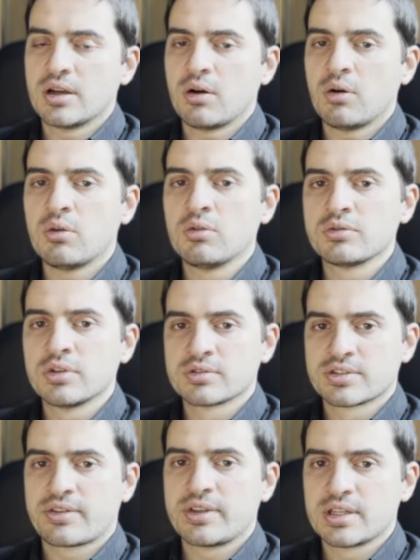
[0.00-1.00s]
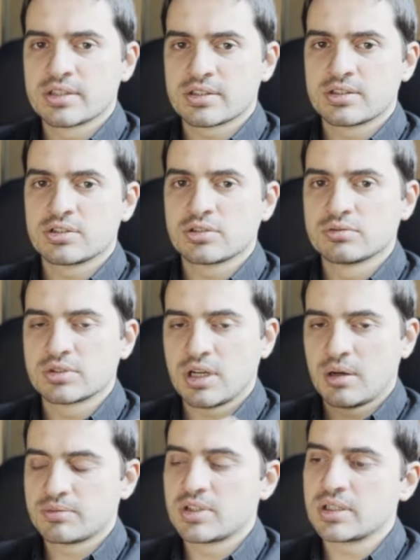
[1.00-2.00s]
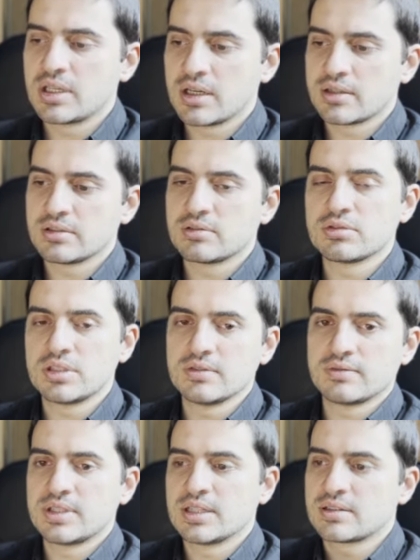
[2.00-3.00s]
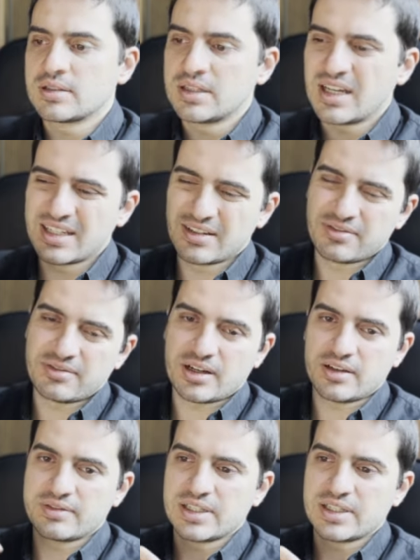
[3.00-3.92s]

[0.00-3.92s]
All those things should come together to give that 95,